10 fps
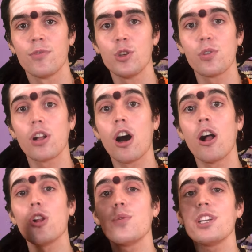You will
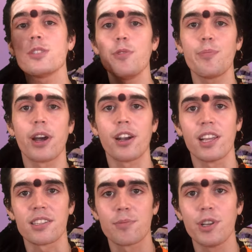always be
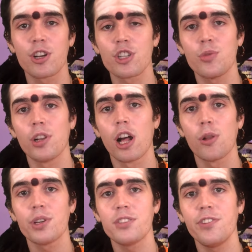powerless because you will
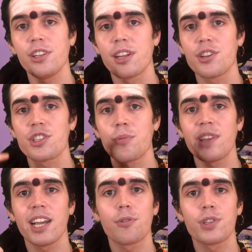always feel there is
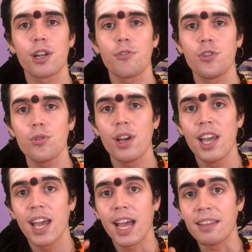something outside of you,
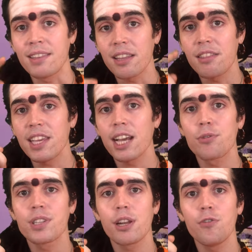and that thing
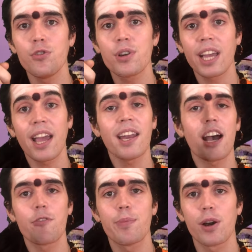outside of you can
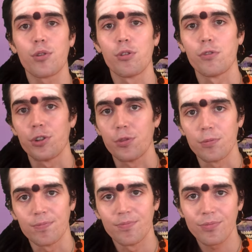have power over you.